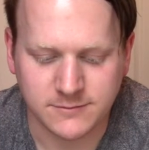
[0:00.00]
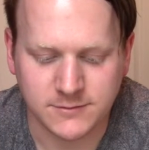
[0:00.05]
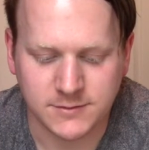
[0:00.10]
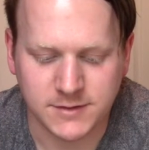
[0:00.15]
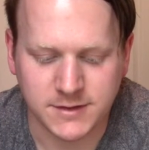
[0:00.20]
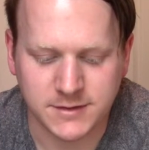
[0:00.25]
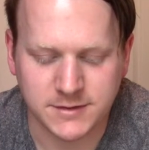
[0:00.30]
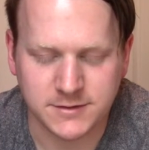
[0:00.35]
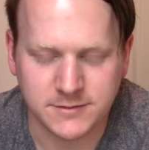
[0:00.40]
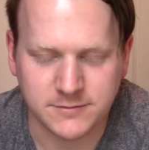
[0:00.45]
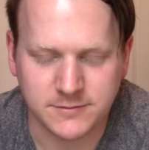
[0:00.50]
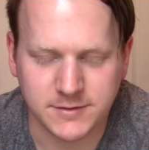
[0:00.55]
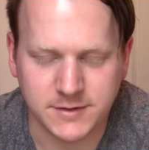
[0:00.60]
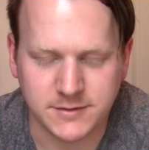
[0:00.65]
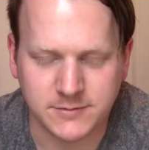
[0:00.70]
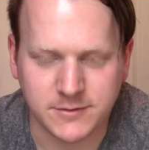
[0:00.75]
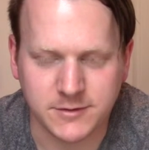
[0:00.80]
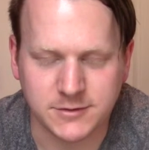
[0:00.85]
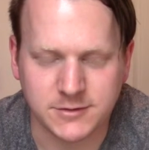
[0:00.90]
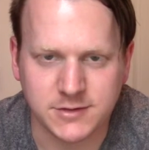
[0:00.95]
Well, I don't really
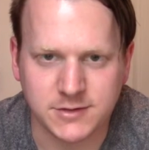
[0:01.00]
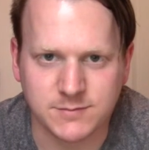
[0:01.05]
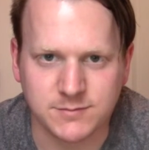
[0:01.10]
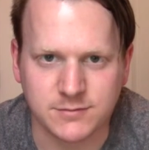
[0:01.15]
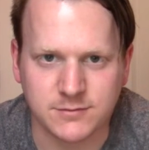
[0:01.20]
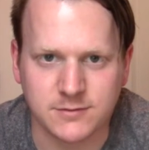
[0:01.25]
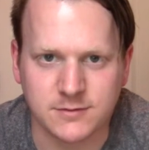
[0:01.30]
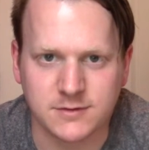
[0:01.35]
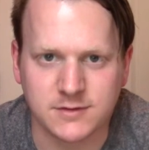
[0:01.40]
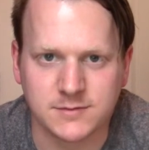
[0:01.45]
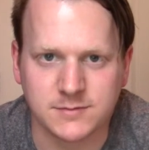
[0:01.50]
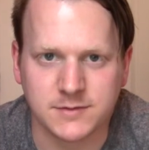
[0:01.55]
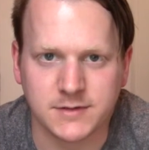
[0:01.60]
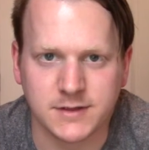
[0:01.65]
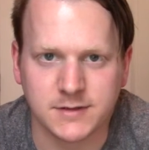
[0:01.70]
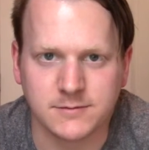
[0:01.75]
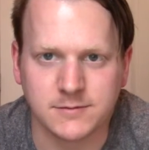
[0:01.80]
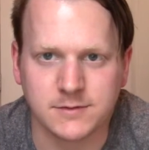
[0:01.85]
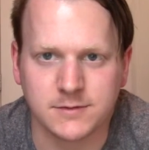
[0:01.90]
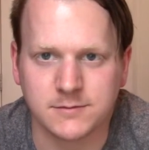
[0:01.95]
watch sports, but I
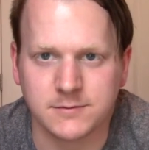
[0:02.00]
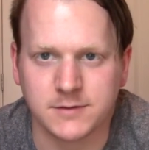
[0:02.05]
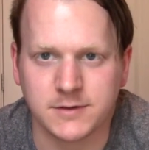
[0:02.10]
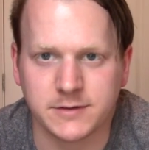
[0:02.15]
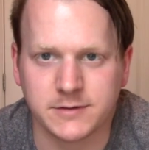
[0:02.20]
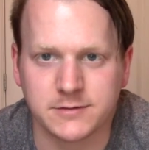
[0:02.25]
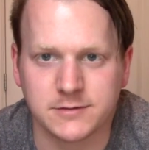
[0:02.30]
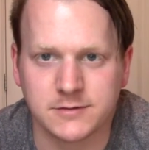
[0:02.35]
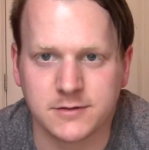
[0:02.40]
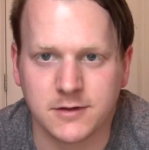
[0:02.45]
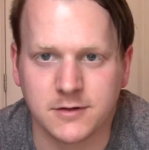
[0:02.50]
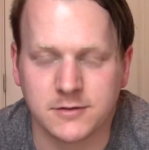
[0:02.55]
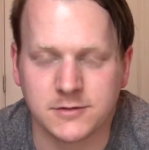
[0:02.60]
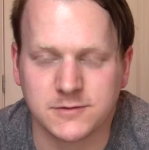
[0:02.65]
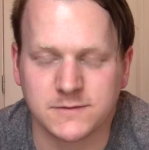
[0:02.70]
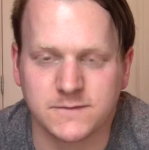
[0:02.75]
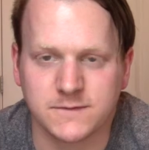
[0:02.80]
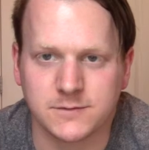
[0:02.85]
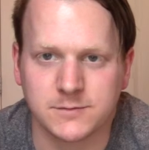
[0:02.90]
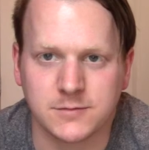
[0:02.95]
will watch college
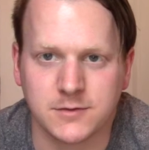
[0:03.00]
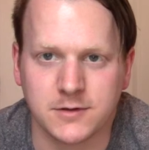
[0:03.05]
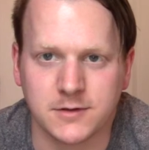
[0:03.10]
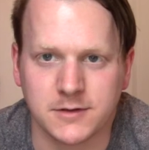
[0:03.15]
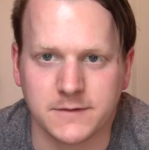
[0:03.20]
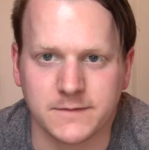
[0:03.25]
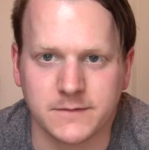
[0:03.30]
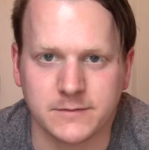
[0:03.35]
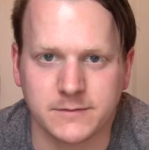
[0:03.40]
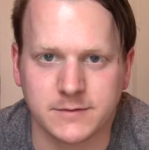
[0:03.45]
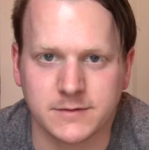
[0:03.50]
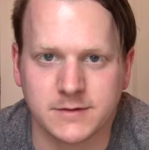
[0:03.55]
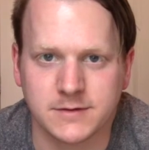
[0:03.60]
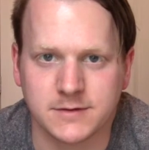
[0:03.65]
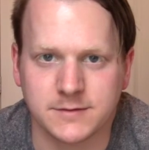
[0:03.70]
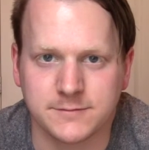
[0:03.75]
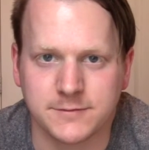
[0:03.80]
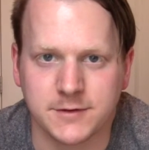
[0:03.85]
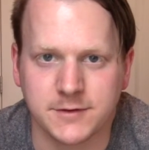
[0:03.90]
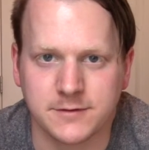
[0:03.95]
football every once
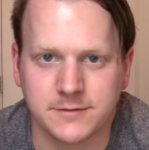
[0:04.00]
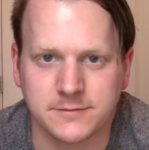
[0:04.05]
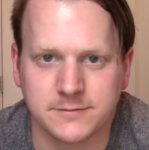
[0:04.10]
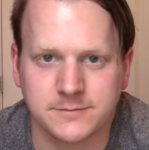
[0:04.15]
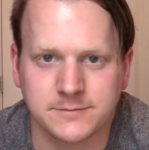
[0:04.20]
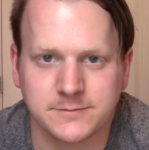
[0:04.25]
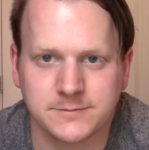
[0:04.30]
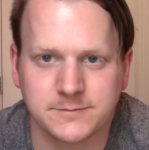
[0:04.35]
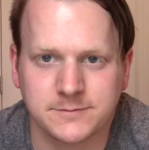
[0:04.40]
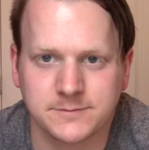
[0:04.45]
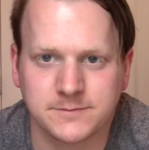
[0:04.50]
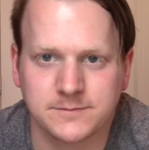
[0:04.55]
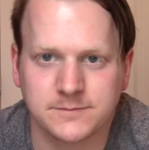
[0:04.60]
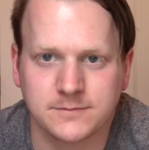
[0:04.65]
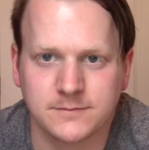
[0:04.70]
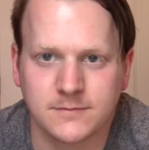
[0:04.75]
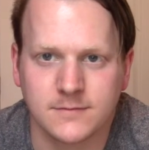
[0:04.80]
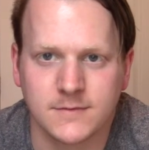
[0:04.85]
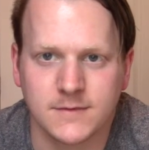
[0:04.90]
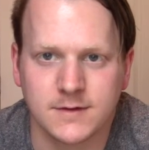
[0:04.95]
in a while.
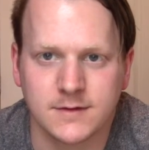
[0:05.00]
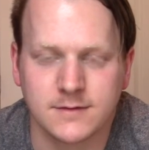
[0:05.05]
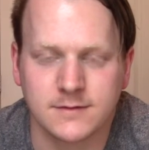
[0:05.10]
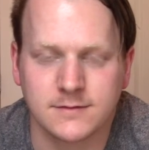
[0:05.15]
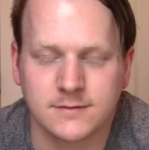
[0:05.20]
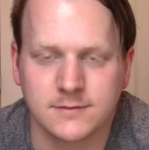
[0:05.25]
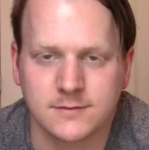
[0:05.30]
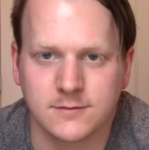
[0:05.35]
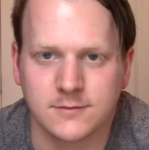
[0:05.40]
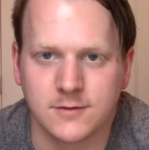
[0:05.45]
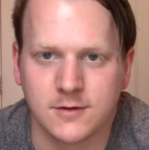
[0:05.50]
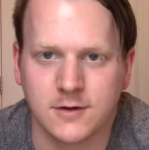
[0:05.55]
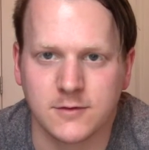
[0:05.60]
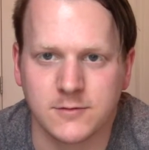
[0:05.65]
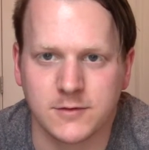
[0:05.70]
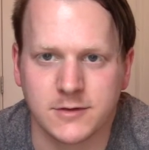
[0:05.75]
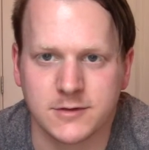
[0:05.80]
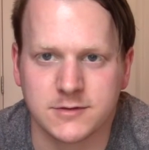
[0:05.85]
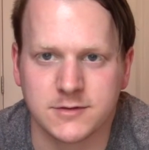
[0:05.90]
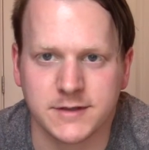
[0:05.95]
Or I'll
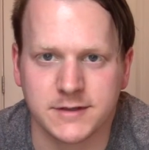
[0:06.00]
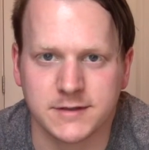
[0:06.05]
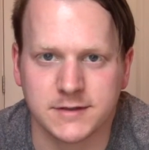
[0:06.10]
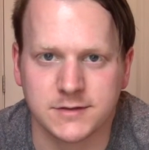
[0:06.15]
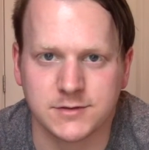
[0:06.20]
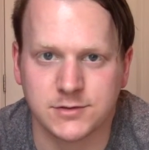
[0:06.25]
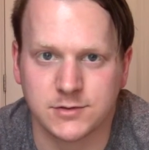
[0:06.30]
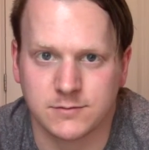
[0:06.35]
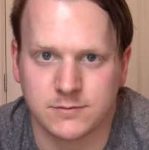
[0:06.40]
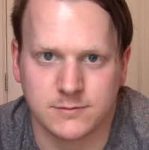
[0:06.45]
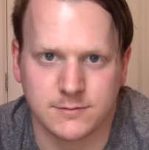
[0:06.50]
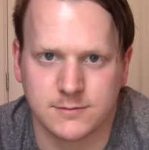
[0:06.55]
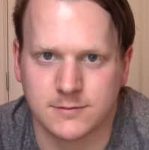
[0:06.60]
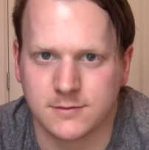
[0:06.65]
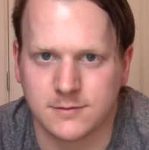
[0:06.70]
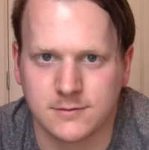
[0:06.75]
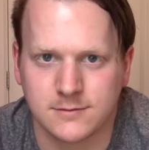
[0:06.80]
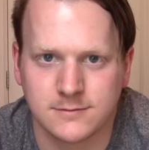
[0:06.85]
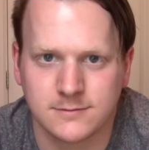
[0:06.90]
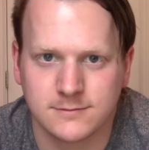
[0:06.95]
watch, like, the Super
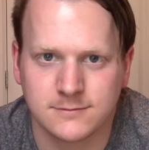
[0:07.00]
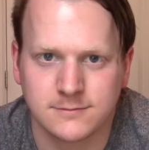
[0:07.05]
Bowl.